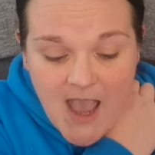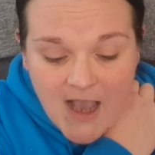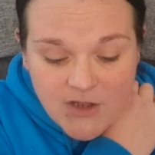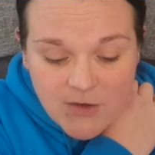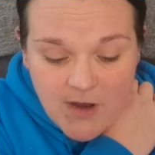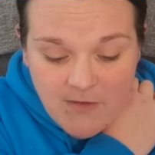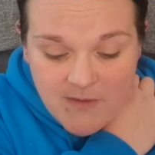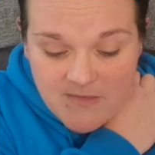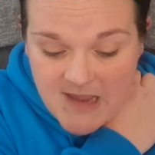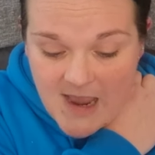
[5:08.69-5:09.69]
As you note
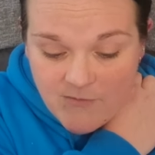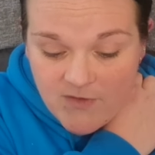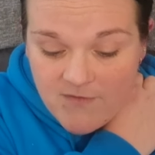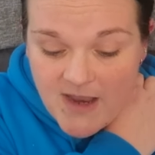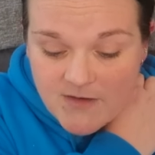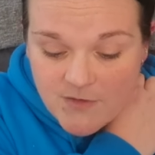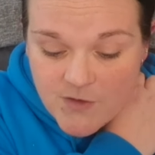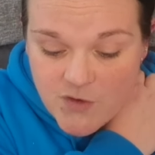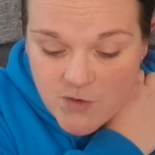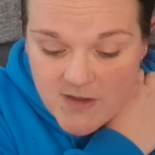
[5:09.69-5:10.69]
them down, reflect on
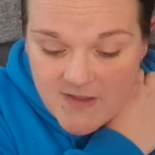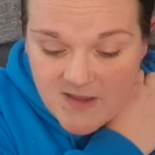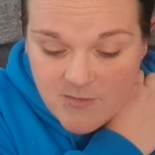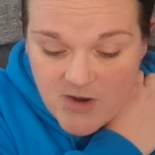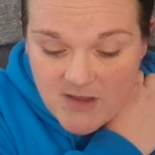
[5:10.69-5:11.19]
the joy these